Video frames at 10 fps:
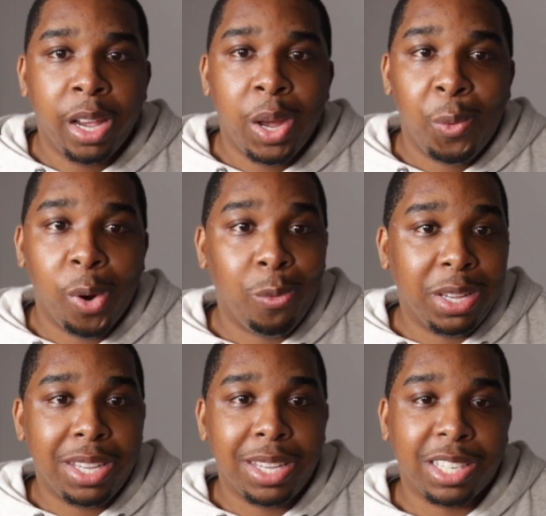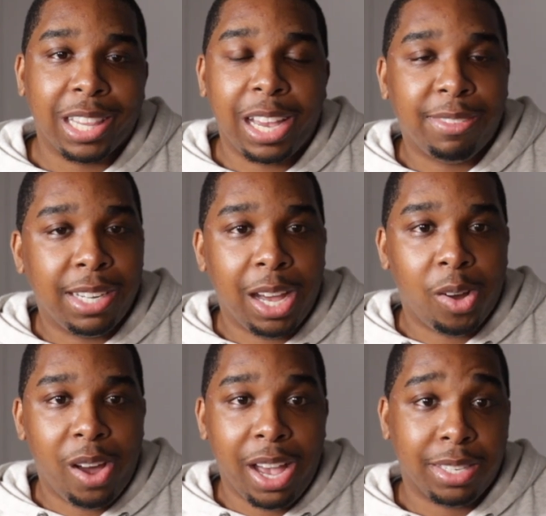where we see his lifestyle
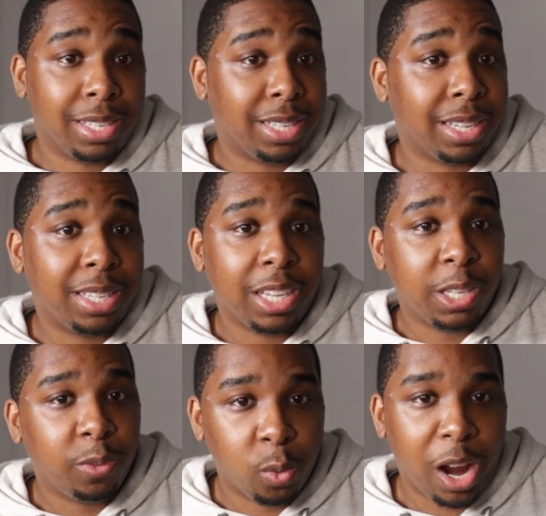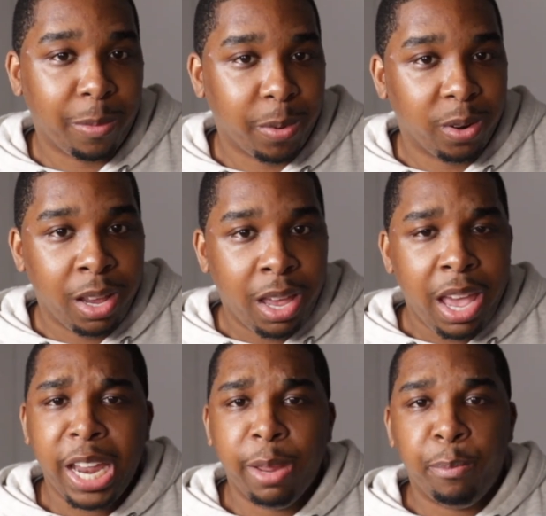as a successful rapper
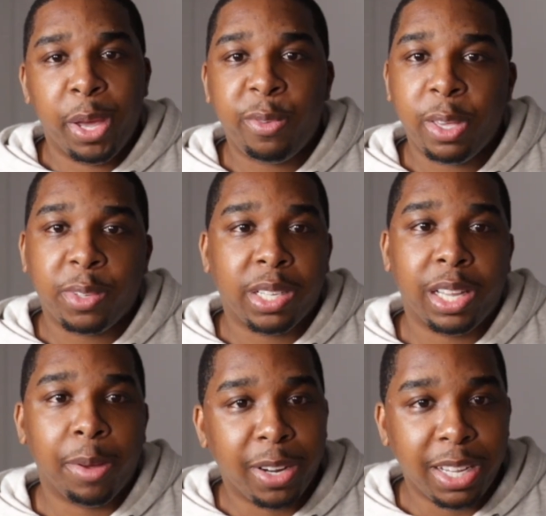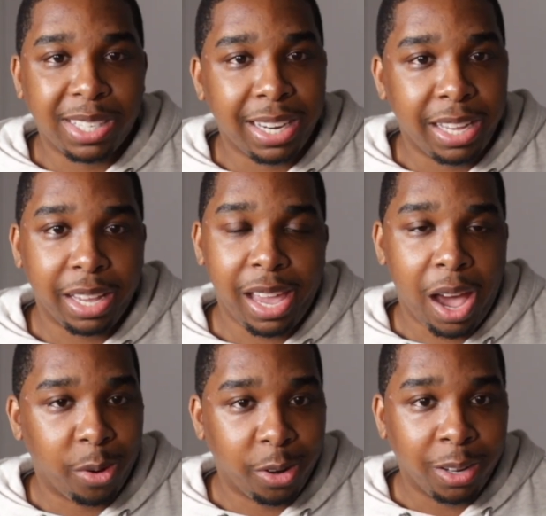and a bevy of celebrities that he
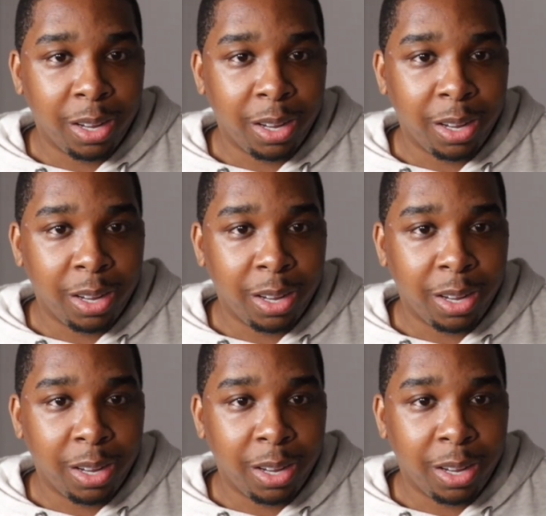encountered,